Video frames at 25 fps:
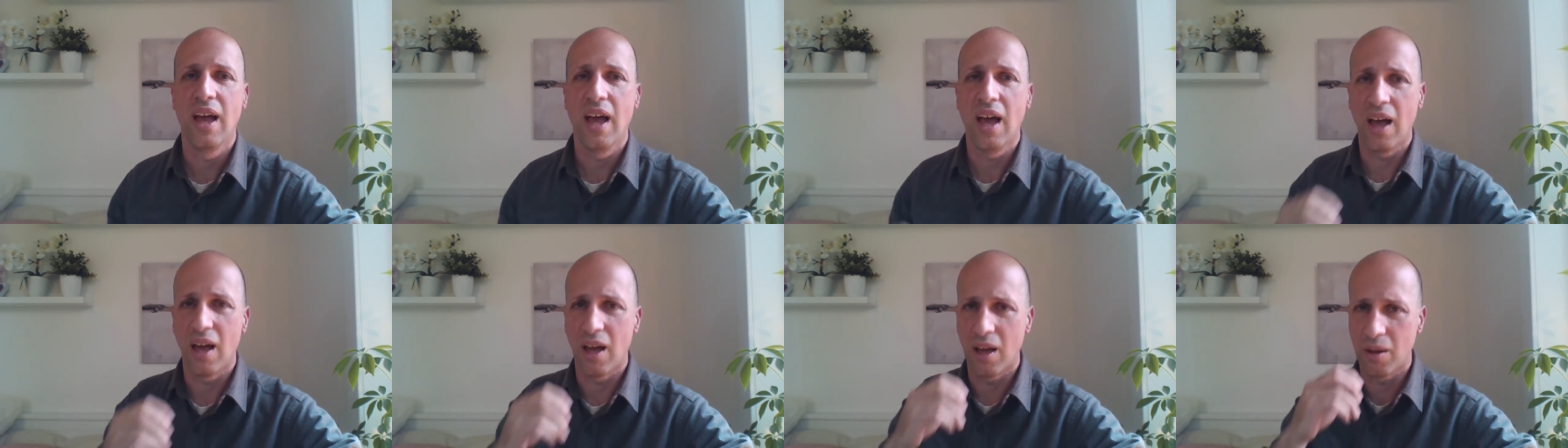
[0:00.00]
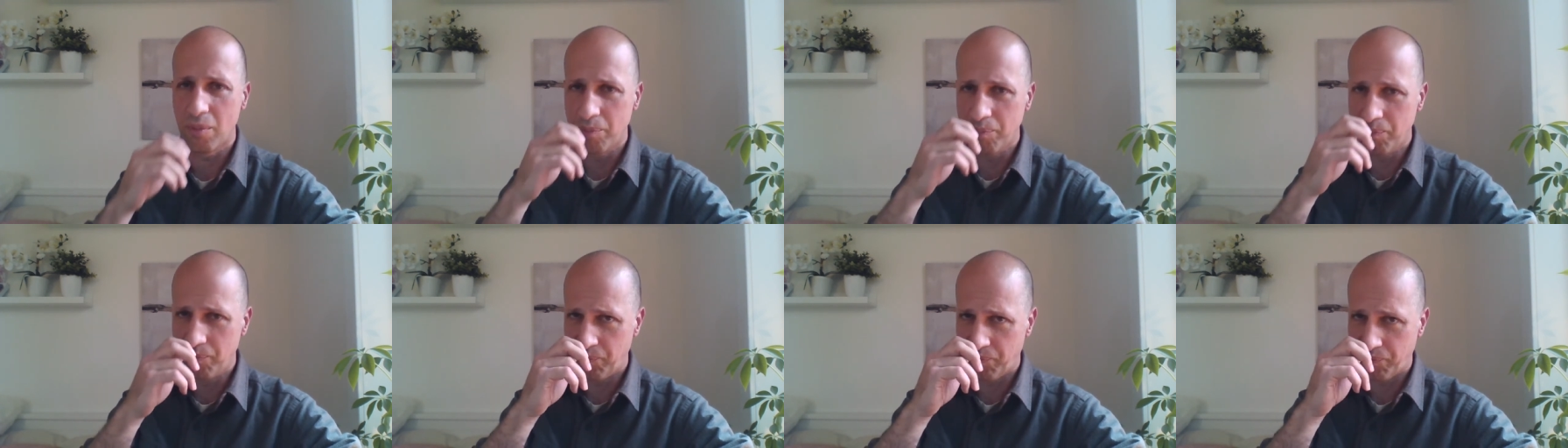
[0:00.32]

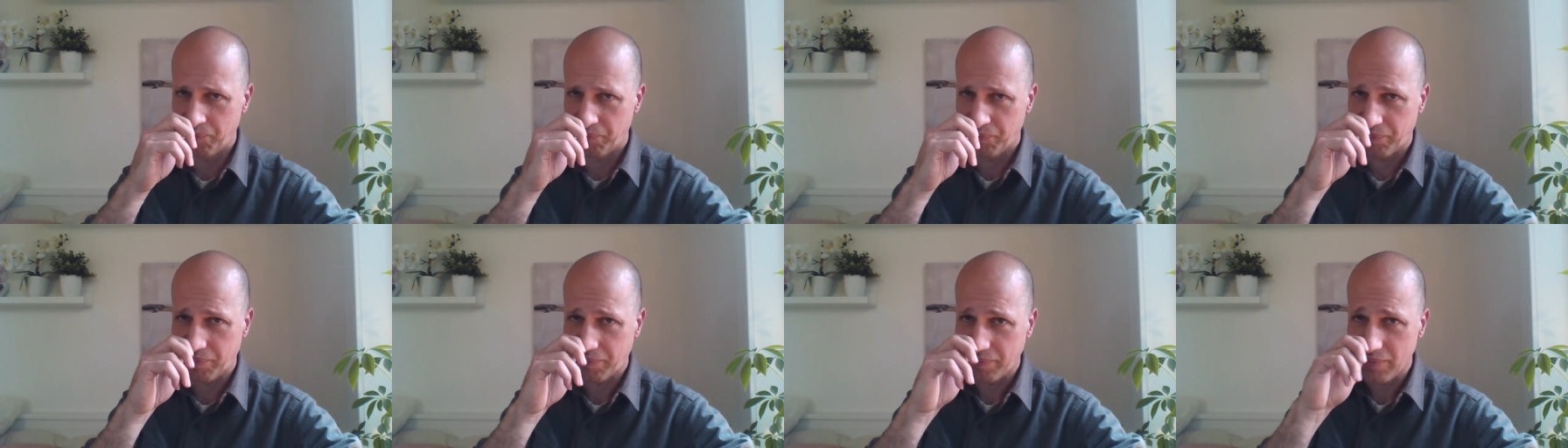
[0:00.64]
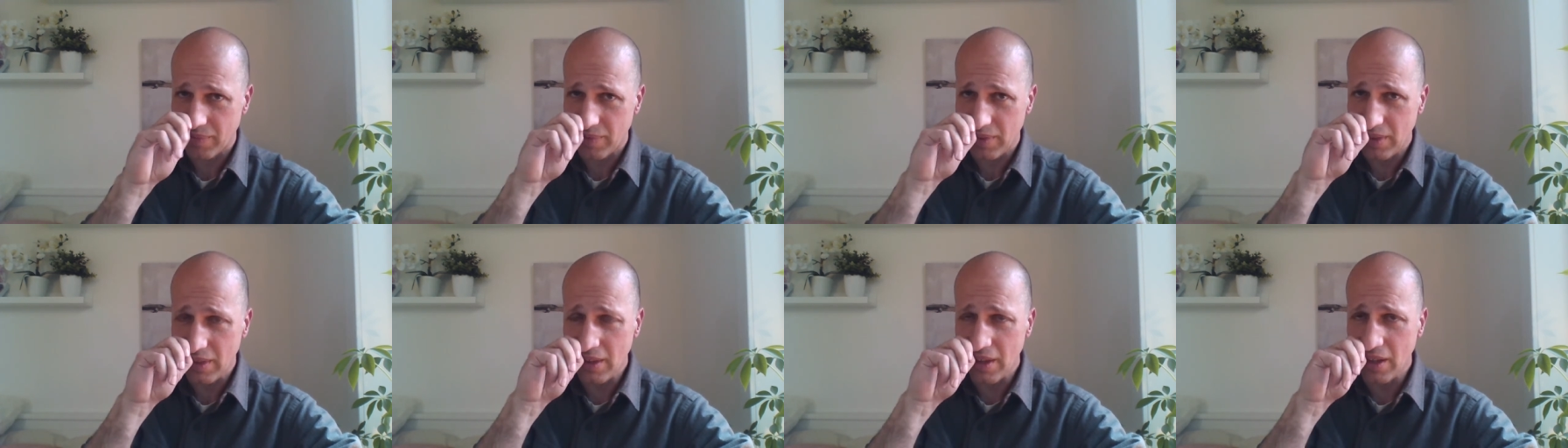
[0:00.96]
Um,
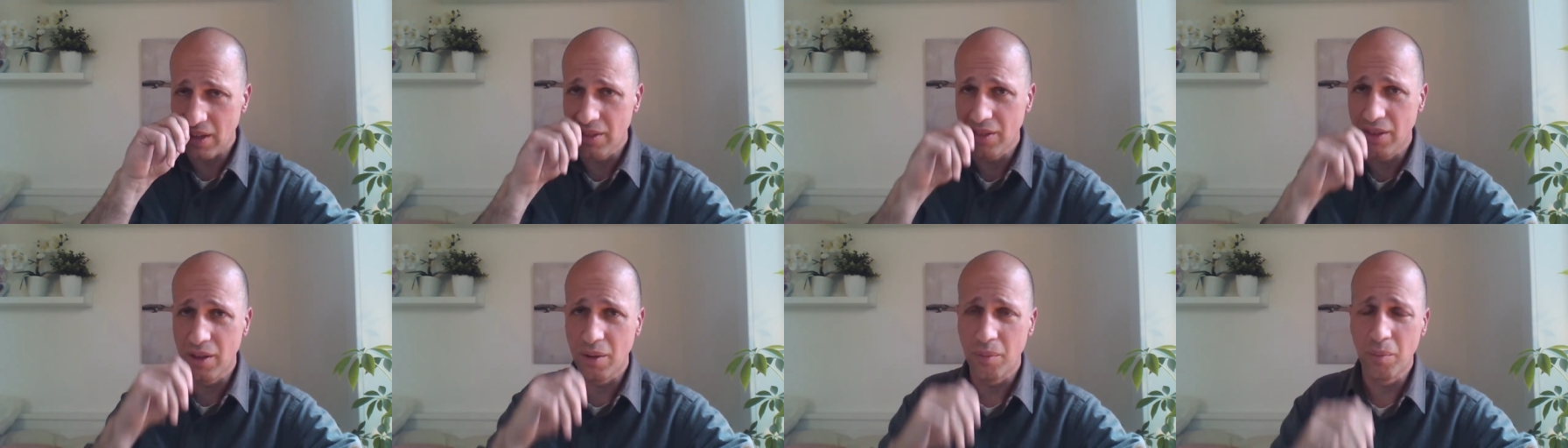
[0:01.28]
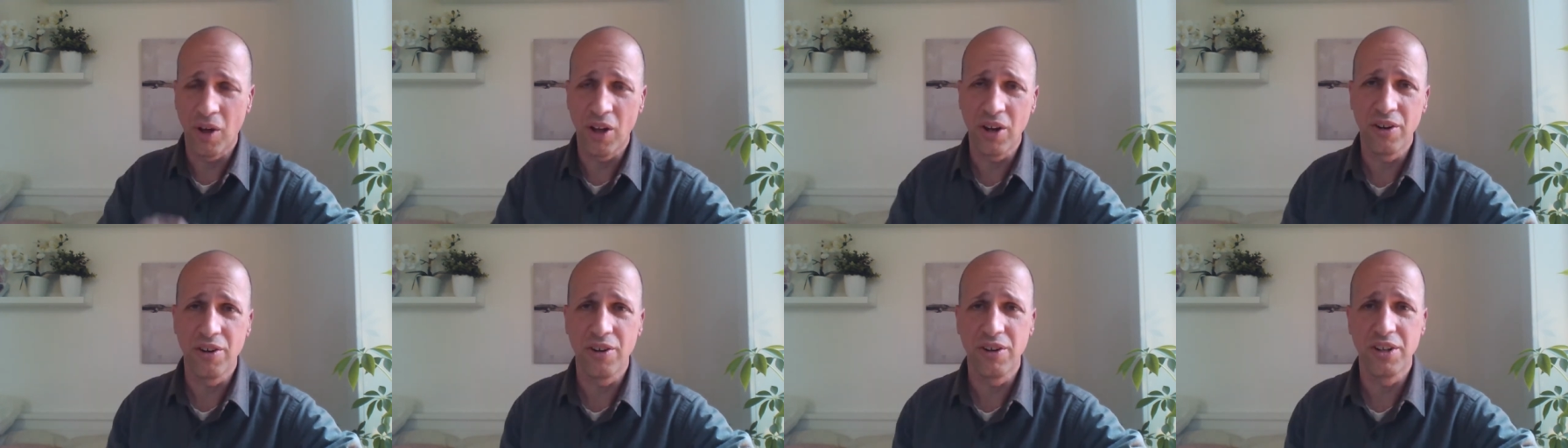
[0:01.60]
the
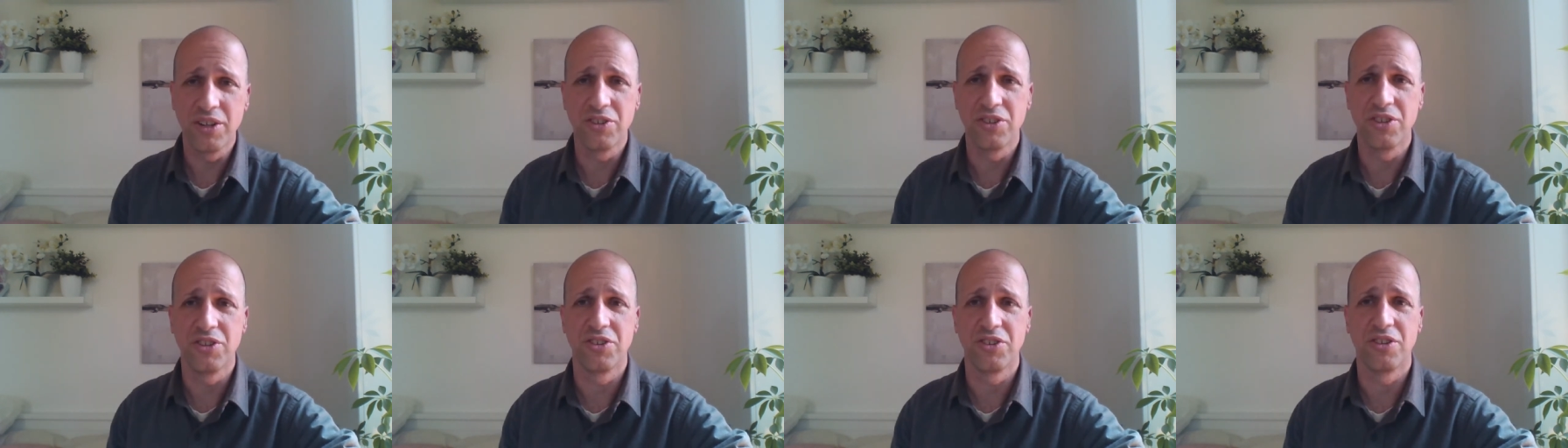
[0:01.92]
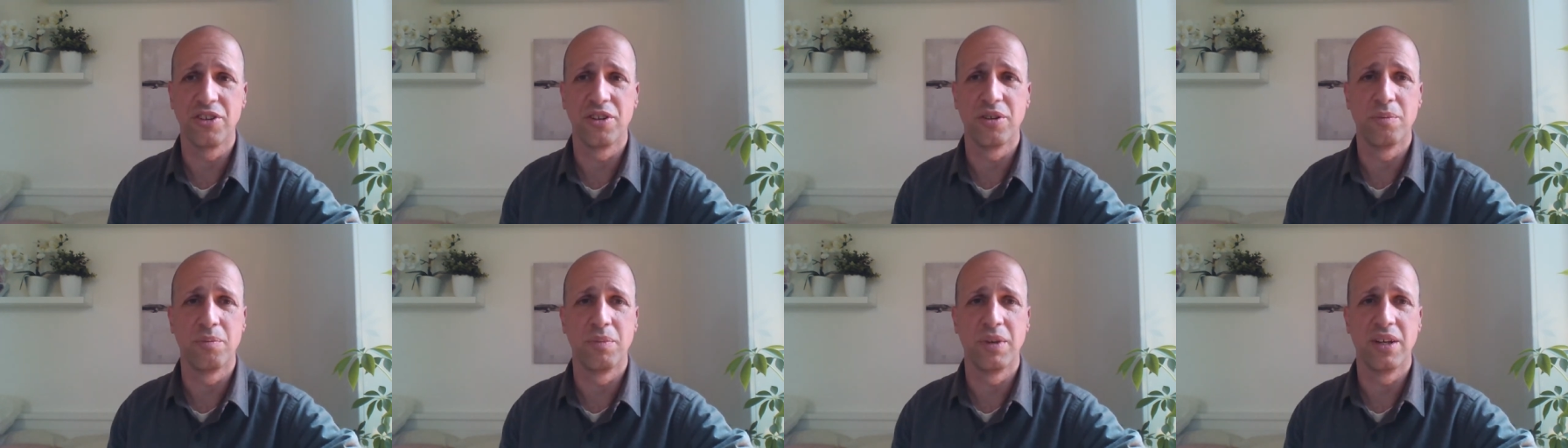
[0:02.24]
monitoring
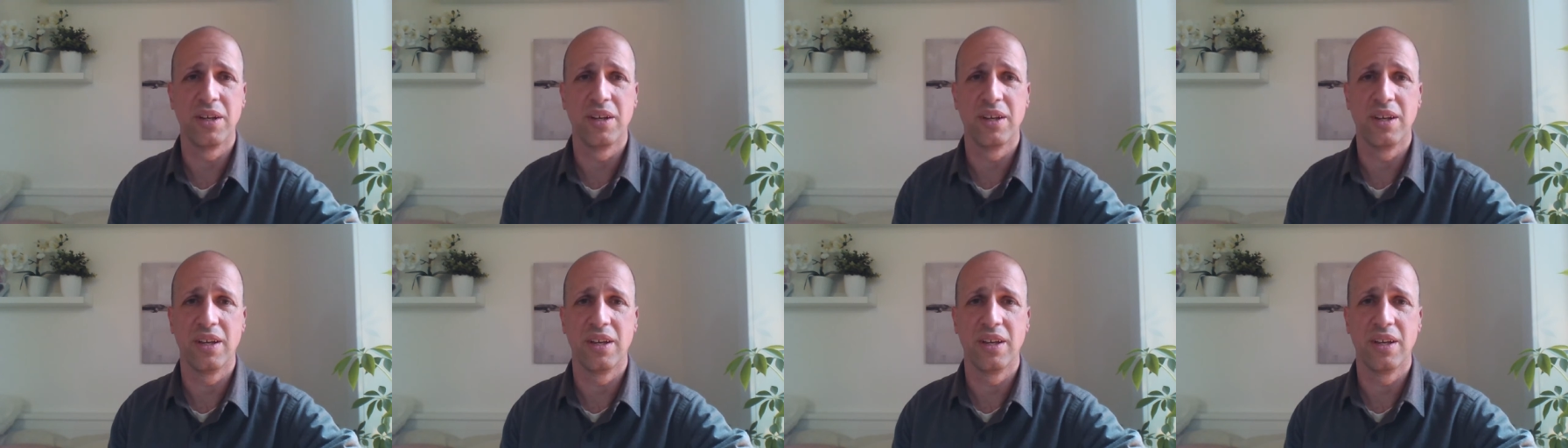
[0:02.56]
system,